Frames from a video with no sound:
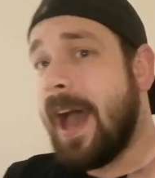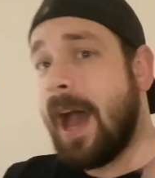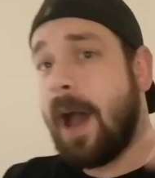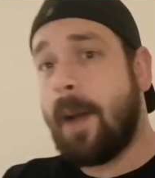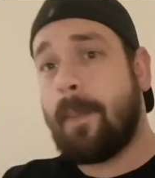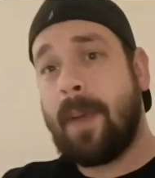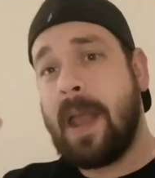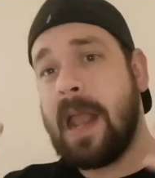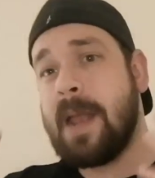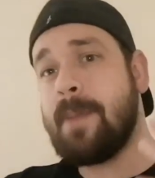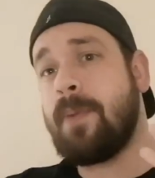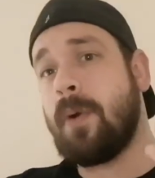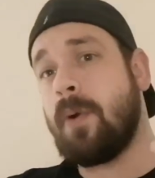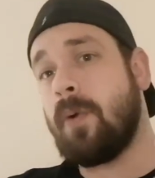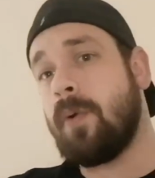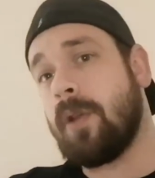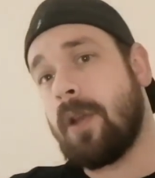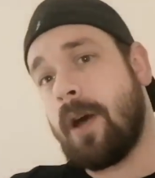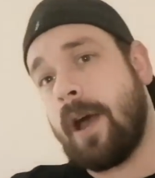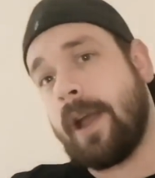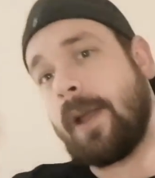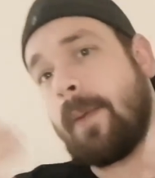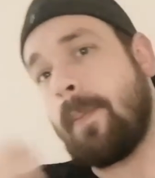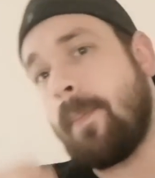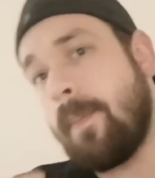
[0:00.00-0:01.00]
And people
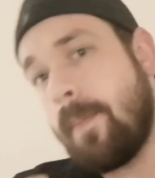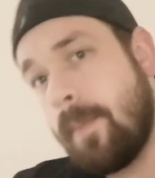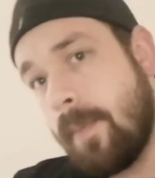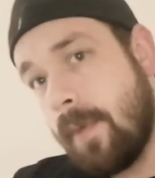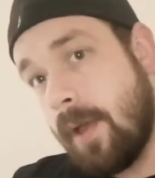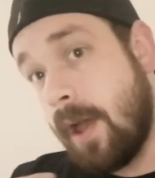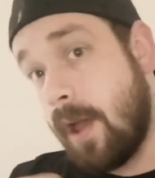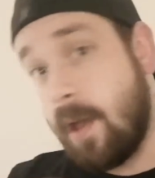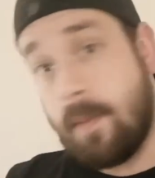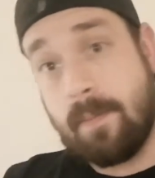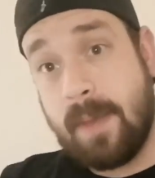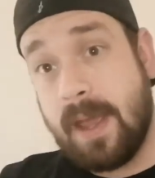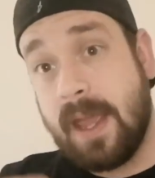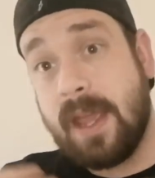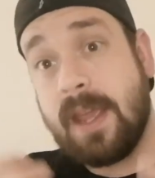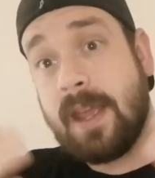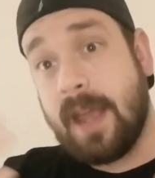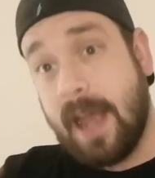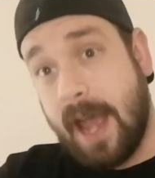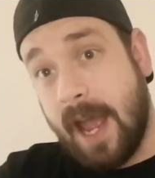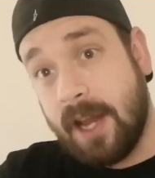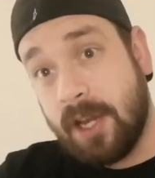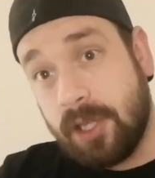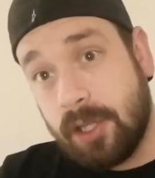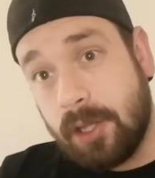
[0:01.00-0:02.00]
like uh,
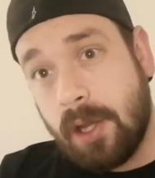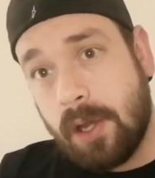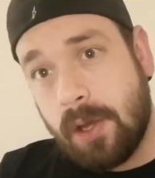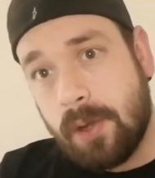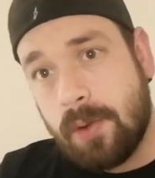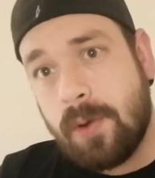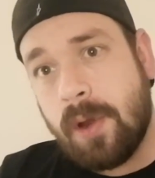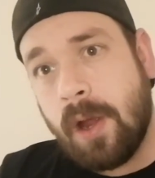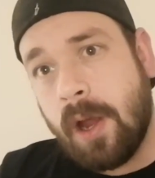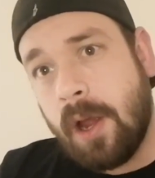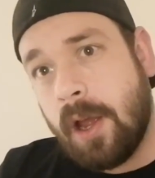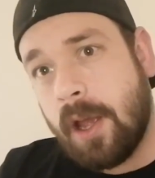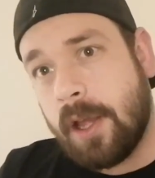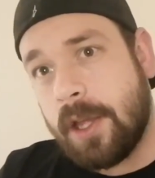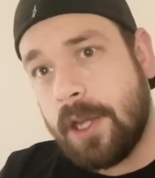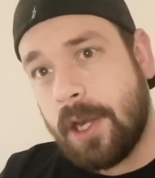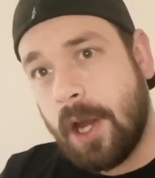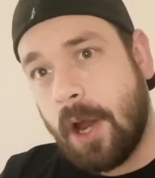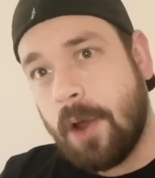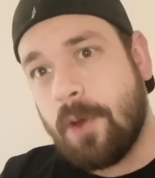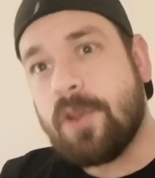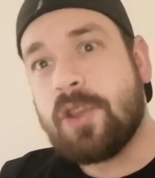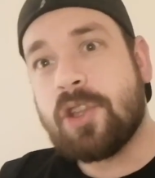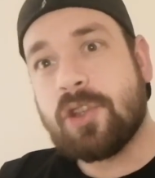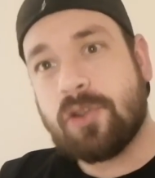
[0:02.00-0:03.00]
me and you, you
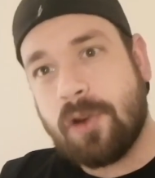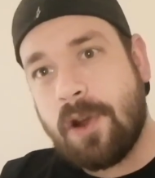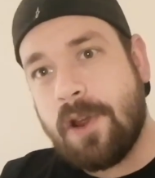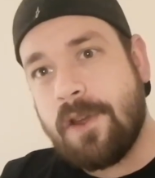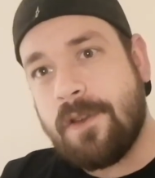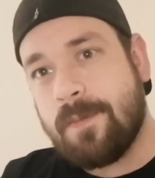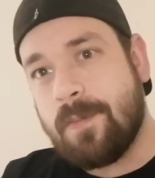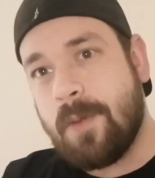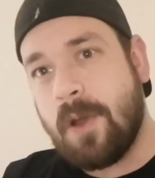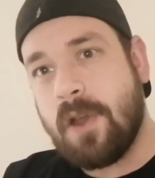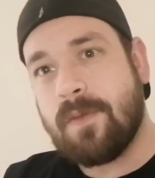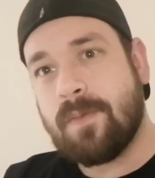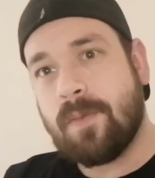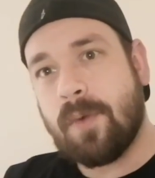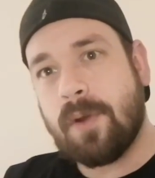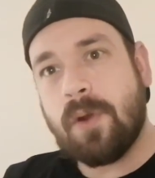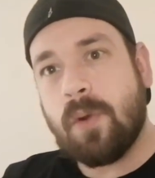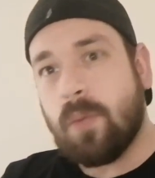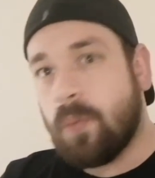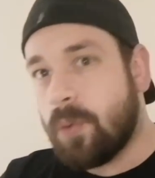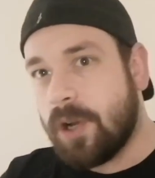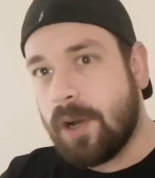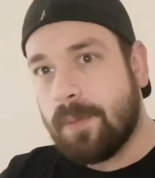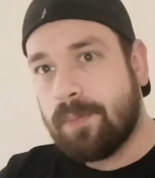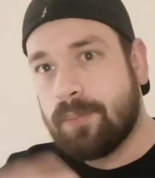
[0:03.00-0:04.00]
know, the truth
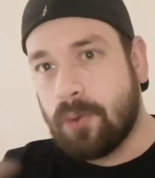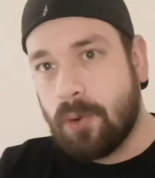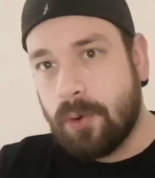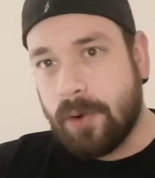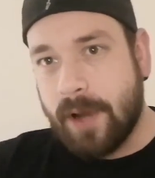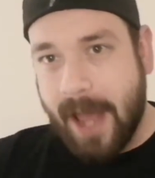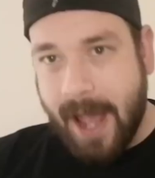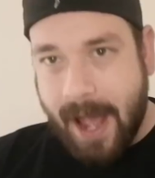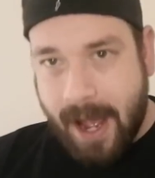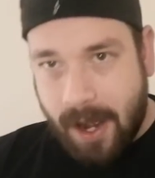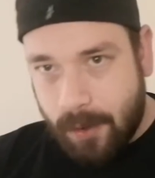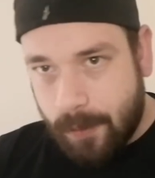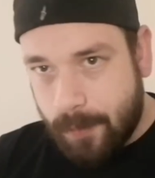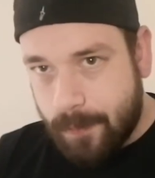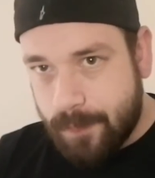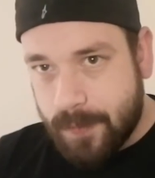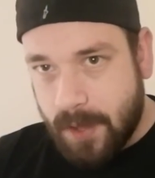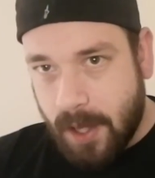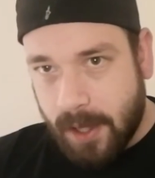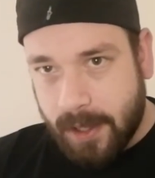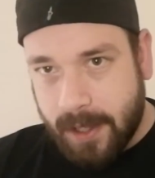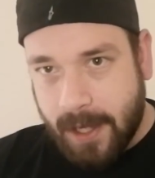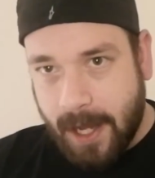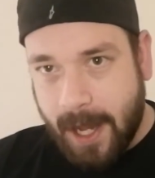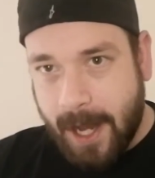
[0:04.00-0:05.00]
movement would have brought it out,
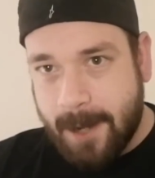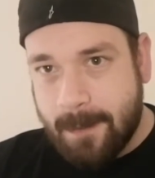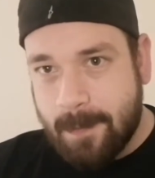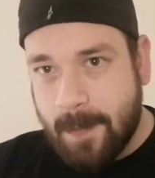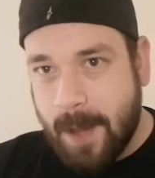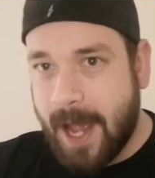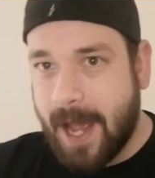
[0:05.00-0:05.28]
okay?